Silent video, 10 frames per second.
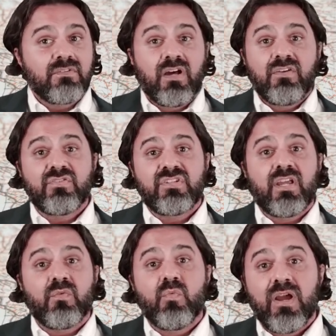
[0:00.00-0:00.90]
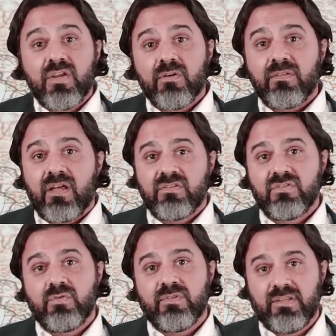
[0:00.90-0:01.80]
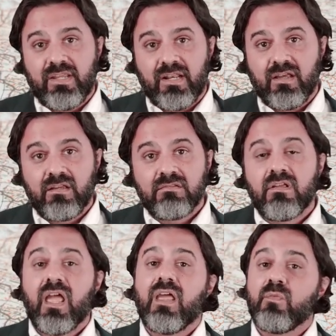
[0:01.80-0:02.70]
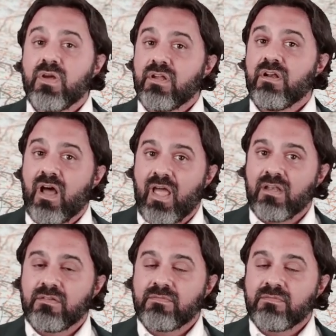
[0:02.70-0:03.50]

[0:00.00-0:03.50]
to understand what you're allowed to do with the data and what you're not.